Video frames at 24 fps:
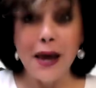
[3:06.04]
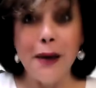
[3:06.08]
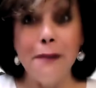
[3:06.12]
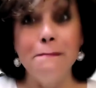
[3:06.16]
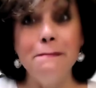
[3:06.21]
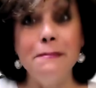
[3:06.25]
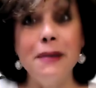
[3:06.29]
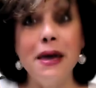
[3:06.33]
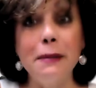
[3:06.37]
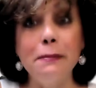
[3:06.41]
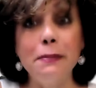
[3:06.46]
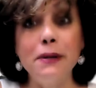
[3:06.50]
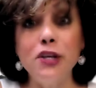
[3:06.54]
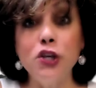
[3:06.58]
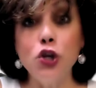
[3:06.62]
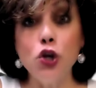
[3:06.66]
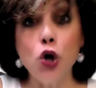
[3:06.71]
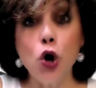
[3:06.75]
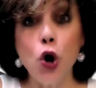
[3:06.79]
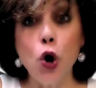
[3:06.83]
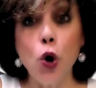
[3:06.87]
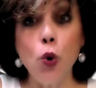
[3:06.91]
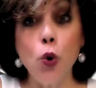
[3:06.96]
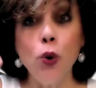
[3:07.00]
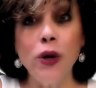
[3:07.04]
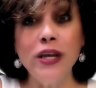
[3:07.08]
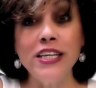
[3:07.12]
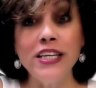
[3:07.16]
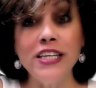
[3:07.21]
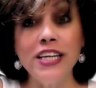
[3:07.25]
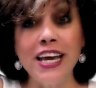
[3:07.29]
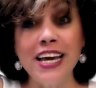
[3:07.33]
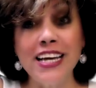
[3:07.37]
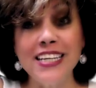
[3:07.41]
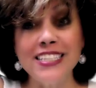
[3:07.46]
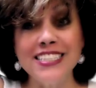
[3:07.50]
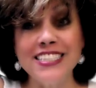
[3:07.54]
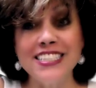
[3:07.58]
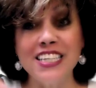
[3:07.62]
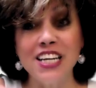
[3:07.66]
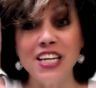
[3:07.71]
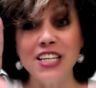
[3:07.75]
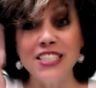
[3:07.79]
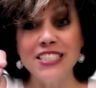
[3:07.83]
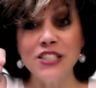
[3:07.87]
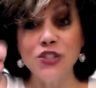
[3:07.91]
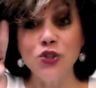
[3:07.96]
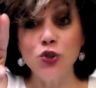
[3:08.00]
Maybe no and yes.
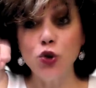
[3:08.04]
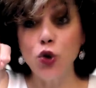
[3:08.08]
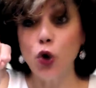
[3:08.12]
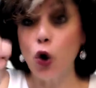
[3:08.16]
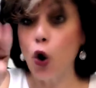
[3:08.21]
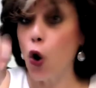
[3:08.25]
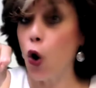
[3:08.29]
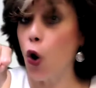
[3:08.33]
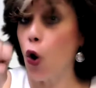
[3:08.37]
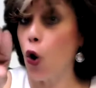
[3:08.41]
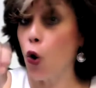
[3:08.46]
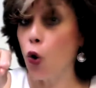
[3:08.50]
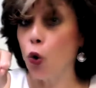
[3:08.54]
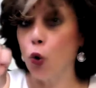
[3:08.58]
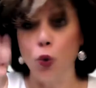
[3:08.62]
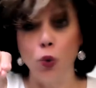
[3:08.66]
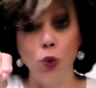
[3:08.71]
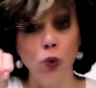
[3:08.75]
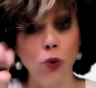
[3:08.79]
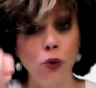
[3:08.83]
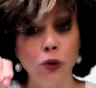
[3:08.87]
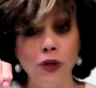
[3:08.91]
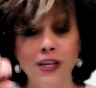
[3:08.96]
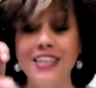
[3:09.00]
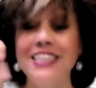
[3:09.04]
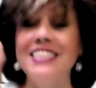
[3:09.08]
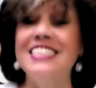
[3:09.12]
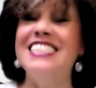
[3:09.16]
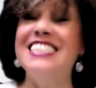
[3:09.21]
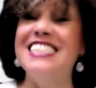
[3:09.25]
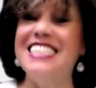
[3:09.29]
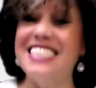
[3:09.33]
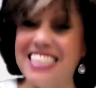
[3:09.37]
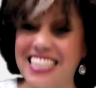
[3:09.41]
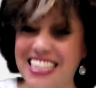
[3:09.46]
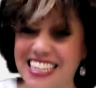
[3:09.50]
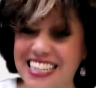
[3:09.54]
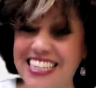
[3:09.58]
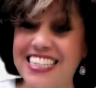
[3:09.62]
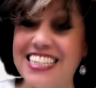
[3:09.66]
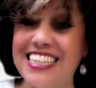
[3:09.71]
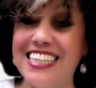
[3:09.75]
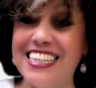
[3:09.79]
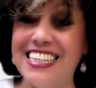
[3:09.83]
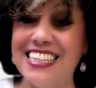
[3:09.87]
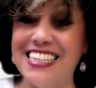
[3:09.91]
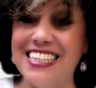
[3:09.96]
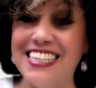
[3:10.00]
No, see.
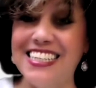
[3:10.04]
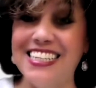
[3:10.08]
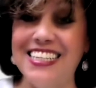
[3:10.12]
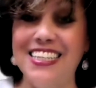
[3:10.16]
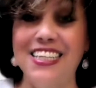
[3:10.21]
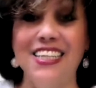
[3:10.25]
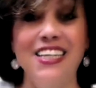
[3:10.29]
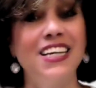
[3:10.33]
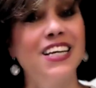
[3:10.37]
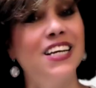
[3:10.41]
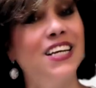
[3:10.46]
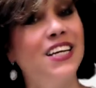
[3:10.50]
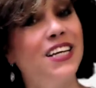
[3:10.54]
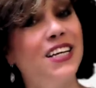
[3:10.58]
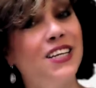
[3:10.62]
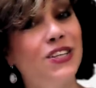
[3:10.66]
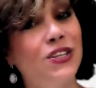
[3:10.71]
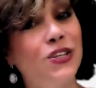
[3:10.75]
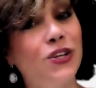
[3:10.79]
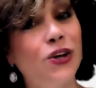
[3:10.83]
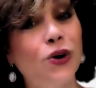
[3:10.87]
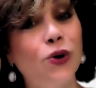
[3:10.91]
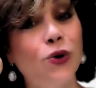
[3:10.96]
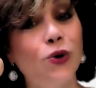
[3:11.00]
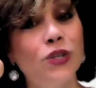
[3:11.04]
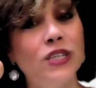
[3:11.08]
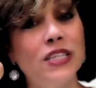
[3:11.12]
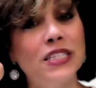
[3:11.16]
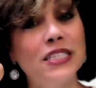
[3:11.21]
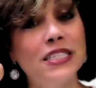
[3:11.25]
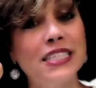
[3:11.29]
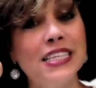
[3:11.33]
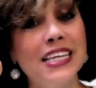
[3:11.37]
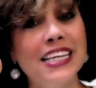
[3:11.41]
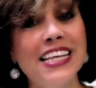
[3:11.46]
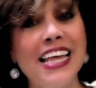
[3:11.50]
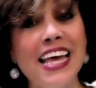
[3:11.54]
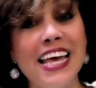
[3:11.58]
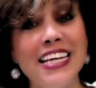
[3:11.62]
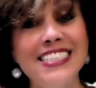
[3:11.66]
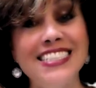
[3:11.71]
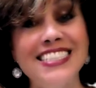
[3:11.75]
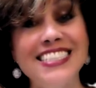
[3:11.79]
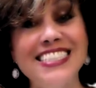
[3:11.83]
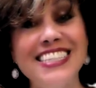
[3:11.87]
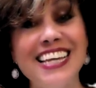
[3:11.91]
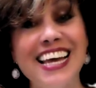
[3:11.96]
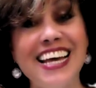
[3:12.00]
No, this is an
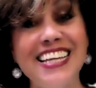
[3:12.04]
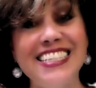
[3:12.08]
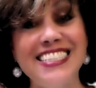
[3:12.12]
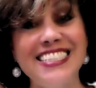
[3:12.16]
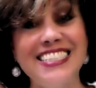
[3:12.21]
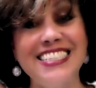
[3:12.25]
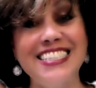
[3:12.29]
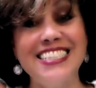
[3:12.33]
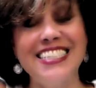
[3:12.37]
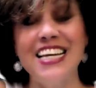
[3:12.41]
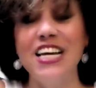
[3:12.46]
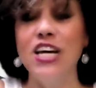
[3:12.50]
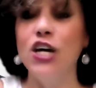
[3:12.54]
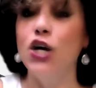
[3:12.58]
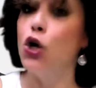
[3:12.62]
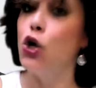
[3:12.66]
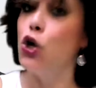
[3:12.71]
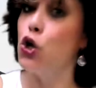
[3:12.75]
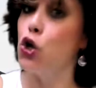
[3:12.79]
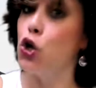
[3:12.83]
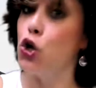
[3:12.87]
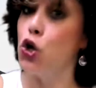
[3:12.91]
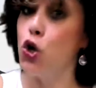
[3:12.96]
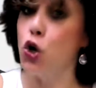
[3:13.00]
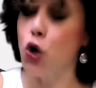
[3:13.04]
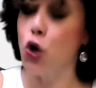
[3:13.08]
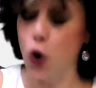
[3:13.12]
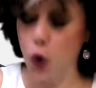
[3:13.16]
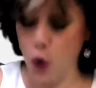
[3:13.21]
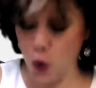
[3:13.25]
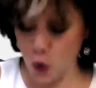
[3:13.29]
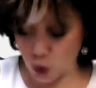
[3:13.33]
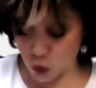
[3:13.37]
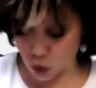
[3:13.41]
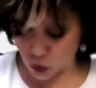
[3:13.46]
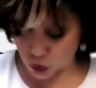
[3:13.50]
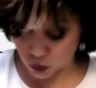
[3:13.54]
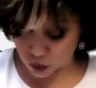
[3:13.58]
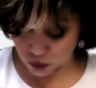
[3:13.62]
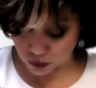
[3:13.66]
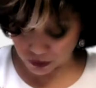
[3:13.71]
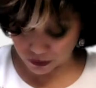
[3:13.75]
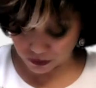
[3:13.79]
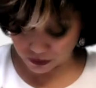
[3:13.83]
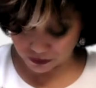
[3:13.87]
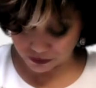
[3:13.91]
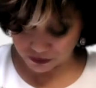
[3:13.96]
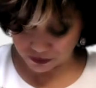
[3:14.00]
S. Yes, no.
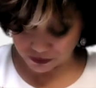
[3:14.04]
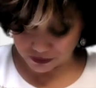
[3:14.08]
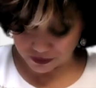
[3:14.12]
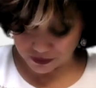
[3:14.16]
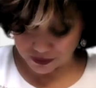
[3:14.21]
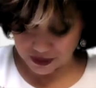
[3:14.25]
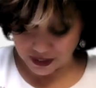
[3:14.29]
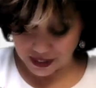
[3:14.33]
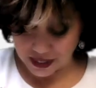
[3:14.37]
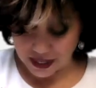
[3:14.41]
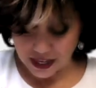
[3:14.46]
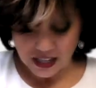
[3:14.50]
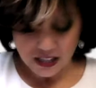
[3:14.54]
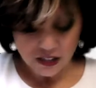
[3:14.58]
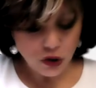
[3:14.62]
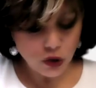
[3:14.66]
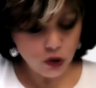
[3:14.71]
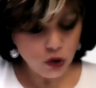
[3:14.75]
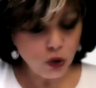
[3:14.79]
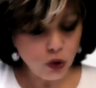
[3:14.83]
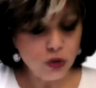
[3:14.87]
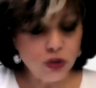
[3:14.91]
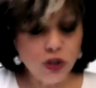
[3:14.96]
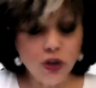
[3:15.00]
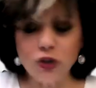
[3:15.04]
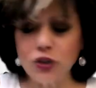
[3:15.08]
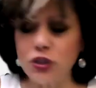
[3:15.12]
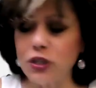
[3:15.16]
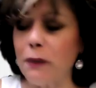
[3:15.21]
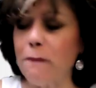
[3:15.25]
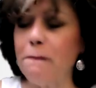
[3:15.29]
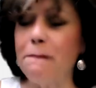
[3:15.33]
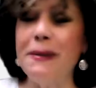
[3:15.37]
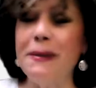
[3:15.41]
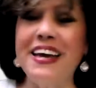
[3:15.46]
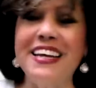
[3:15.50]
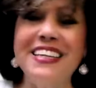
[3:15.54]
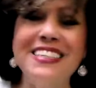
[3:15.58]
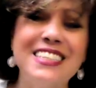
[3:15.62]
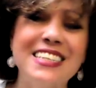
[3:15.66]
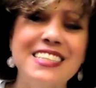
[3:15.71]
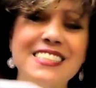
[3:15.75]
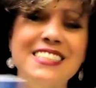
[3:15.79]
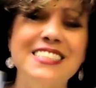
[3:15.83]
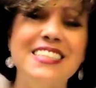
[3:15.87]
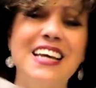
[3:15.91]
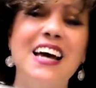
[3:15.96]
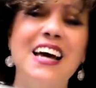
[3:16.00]
So those are some
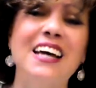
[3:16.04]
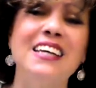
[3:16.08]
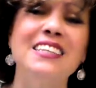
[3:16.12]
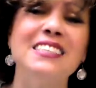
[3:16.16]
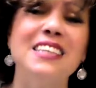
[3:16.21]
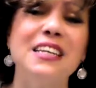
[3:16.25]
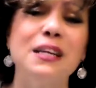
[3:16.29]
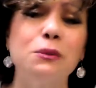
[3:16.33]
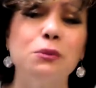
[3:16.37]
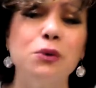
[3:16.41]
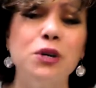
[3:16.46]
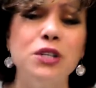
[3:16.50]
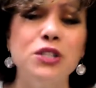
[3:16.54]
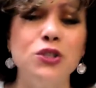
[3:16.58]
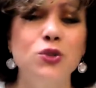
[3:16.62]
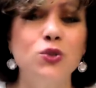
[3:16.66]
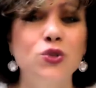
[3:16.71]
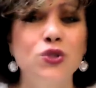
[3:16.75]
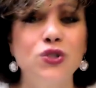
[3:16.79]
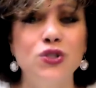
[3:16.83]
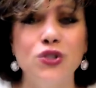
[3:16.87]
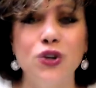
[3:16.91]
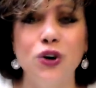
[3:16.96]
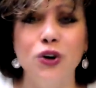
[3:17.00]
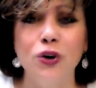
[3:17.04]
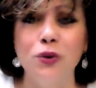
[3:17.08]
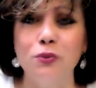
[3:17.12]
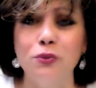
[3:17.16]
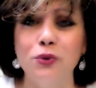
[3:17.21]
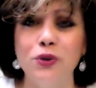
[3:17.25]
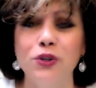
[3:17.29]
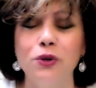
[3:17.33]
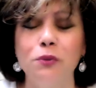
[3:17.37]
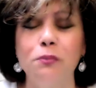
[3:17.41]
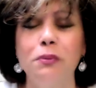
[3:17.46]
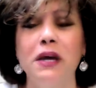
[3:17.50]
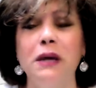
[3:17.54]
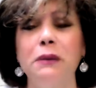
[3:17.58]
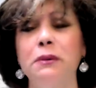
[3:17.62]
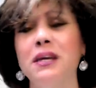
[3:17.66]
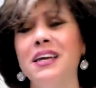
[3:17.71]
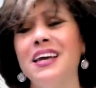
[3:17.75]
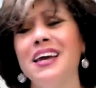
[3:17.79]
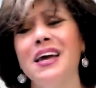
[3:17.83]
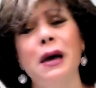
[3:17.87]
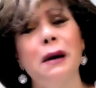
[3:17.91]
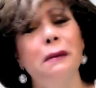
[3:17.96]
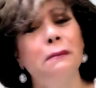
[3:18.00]
basic signs that I want you to start with your
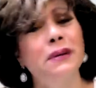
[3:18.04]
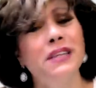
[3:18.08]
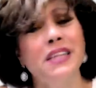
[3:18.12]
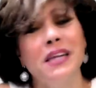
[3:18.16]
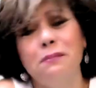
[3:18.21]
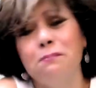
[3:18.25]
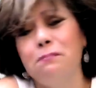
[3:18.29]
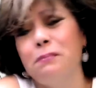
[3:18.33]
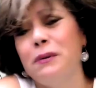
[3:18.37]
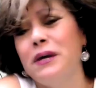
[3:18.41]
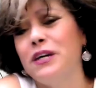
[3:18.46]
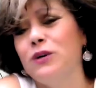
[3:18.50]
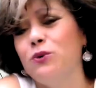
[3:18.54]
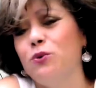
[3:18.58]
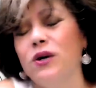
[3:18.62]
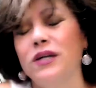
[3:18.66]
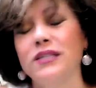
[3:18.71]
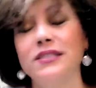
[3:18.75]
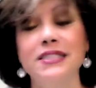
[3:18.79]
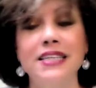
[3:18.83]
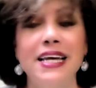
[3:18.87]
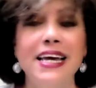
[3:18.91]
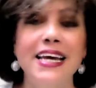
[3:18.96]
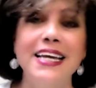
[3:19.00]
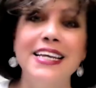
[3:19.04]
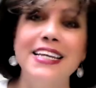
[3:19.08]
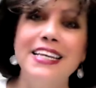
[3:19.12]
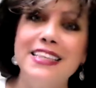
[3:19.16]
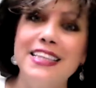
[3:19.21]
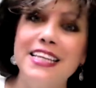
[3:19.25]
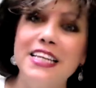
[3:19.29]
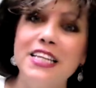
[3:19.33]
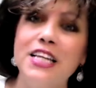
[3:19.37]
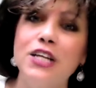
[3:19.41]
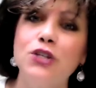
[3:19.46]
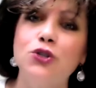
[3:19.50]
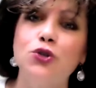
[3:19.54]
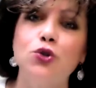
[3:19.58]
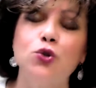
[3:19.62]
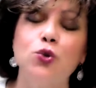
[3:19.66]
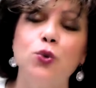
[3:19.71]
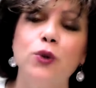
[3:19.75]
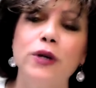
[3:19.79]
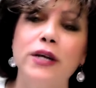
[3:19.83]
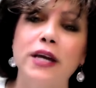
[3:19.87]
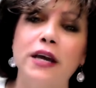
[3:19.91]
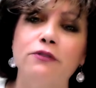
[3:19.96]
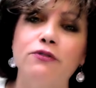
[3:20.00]
baby. But the big ones, anything that you're
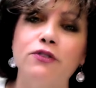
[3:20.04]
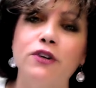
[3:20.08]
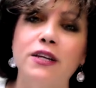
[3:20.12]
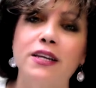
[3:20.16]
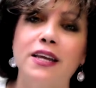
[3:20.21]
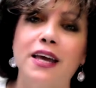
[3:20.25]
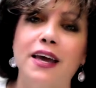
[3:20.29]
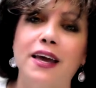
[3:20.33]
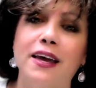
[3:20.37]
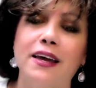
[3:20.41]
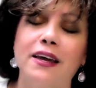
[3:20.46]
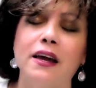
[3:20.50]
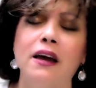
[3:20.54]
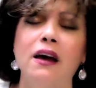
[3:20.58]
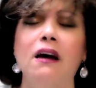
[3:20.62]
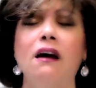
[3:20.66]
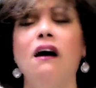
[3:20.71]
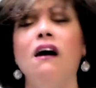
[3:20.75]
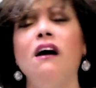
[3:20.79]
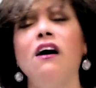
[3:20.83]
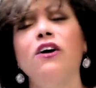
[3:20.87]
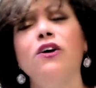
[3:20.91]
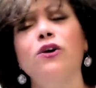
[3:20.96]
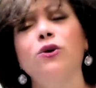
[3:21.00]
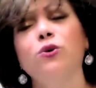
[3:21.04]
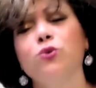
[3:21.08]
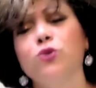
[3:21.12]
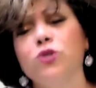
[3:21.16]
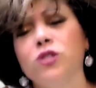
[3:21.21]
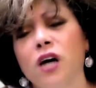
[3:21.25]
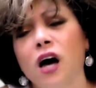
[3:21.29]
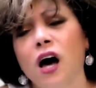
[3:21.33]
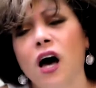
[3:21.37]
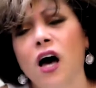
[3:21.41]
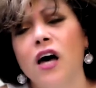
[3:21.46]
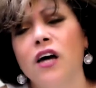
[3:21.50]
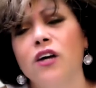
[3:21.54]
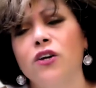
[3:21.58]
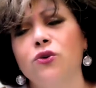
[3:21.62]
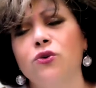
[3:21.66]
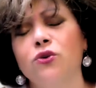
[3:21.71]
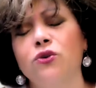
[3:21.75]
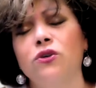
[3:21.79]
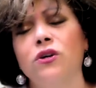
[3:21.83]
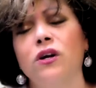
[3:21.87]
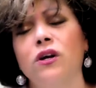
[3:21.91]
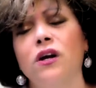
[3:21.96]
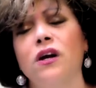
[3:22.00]
doing every day. Are you
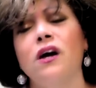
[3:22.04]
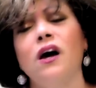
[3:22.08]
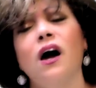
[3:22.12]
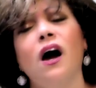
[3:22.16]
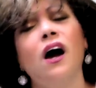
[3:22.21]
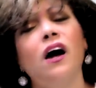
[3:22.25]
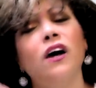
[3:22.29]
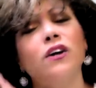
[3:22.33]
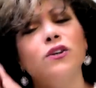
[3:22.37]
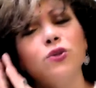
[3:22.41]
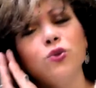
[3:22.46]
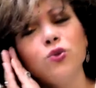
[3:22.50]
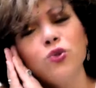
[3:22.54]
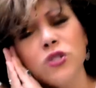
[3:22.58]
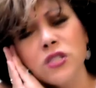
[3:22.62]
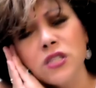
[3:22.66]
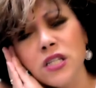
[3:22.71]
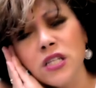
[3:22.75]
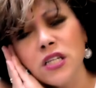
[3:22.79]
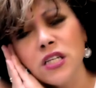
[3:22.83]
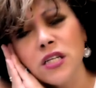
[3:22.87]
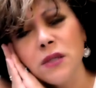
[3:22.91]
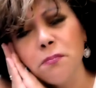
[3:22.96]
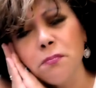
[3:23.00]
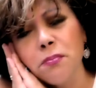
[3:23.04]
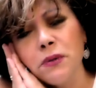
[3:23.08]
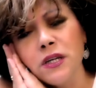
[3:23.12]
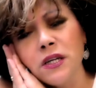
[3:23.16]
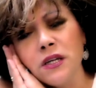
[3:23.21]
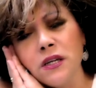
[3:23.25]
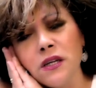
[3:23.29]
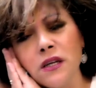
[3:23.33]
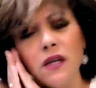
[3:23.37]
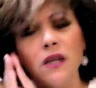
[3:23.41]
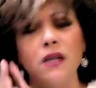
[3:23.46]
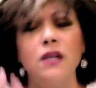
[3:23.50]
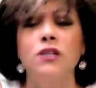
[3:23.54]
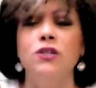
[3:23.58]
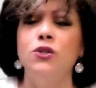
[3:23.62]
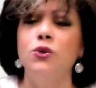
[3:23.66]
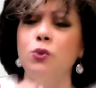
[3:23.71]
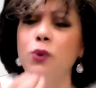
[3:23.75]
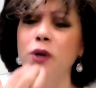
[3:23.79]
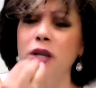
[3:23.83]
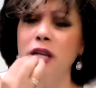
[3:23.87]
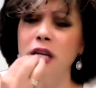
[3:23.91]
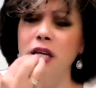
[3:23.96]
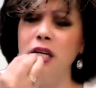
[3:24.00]
tired? Are you sleepy? Do you
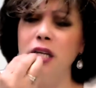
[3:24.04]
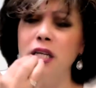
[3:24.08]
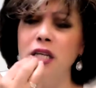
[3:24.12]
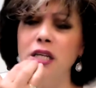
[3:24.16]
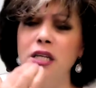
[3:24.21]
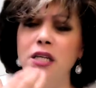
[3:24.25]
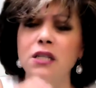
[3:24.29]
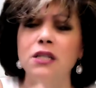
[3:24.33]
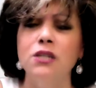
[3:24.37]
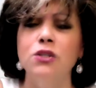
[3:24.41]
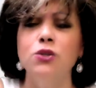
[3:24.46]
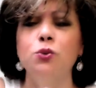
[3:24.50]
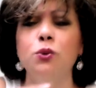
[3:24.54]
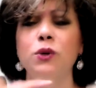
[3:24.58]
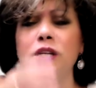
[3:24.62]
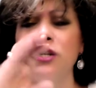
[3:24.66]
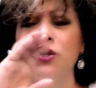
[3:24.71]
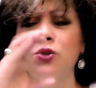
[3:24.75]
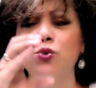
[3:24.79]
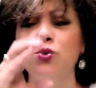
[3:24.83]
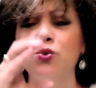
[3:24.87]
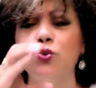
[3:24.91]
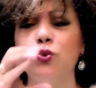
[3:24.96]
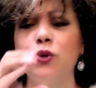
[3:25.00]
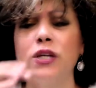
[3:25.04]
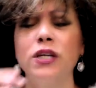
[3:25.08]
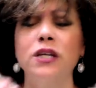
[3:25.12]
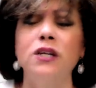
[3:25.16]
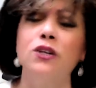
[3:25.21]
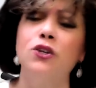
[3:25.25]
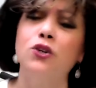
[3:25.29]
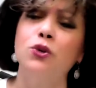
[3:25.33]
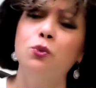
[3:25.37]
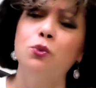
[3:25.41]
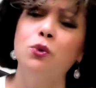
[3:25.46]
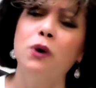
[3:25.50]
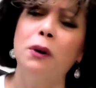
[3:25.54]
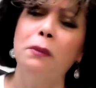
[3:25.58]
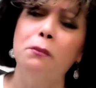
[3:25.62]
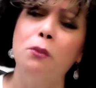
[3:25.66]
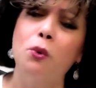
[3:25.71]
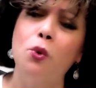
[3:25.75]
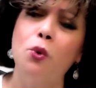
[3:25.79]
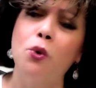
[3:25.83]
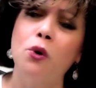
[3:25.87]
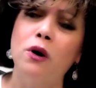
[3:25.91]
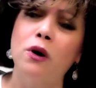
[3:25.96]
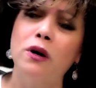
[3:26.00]
want to eat? Do you want to drink? Do you want
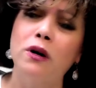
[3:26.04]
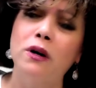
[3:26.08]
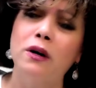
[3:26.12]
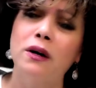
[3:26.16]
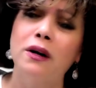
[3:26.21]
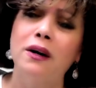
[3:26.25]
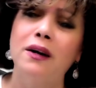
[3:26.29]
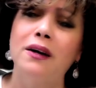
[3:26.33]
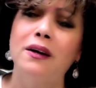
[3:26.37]
more?